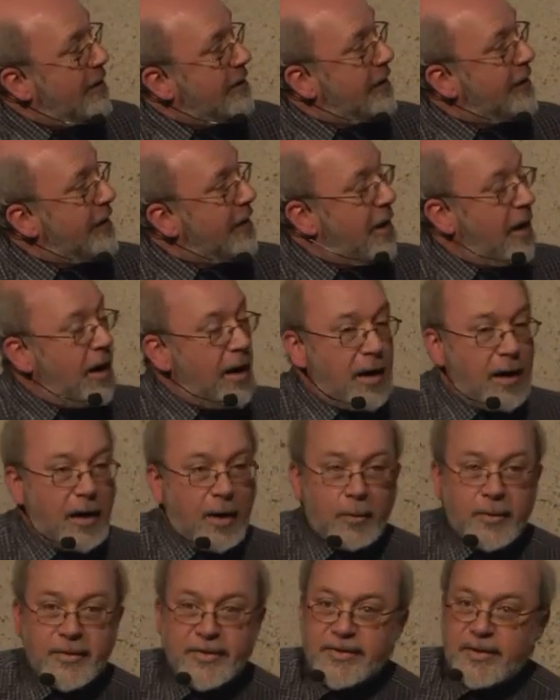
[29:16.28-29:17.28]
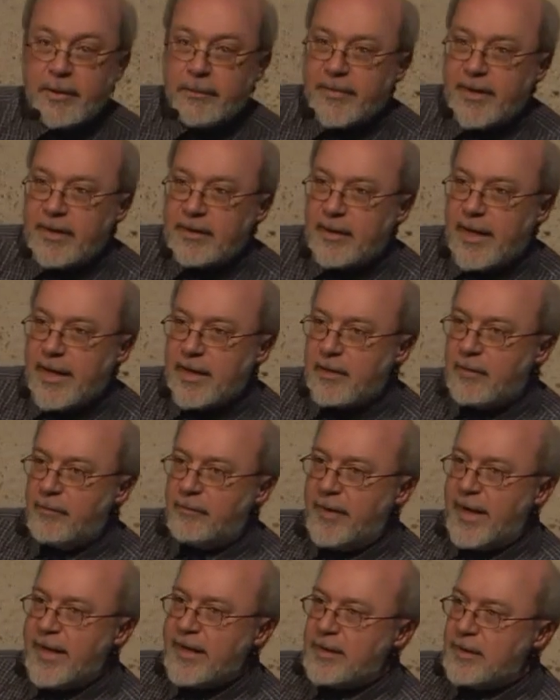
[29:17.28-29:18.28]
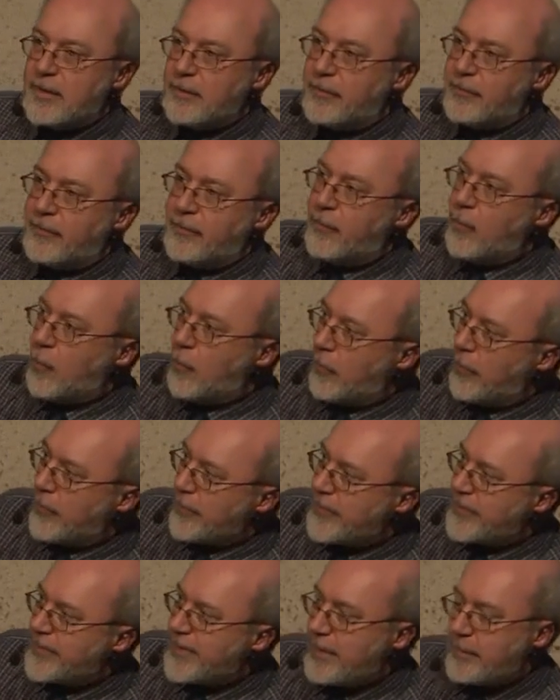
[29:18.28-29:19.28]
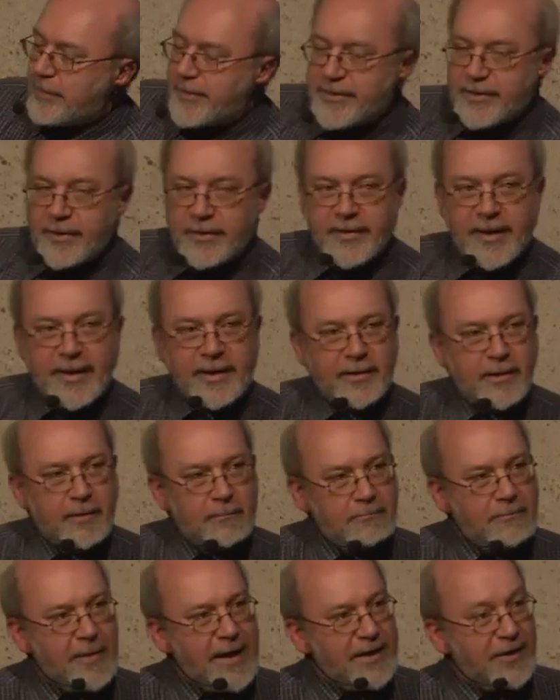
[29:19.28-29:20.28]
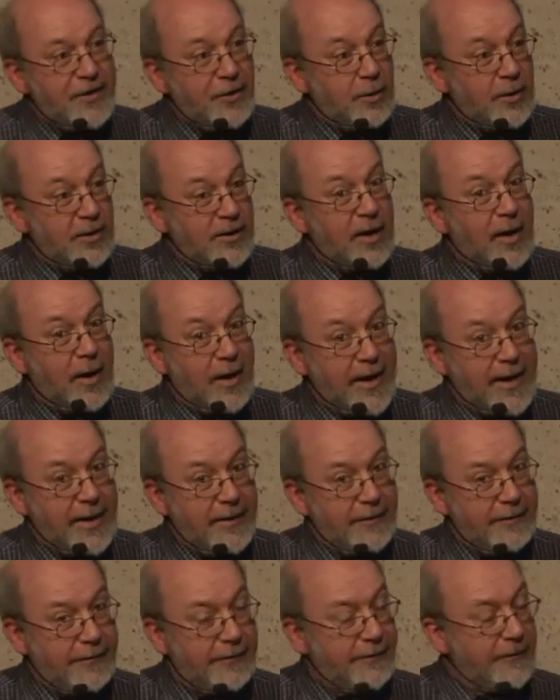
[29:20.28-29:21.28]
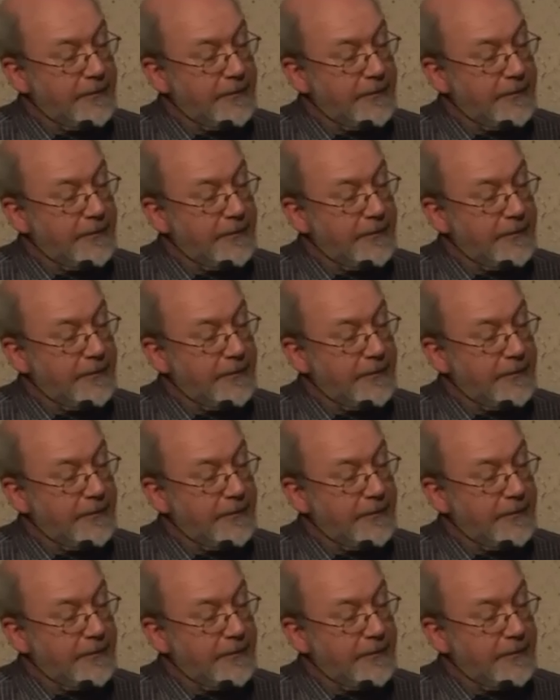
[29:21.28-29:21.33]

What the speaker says: Now, the Ka was something like the vital force. It was the thing that made you alive.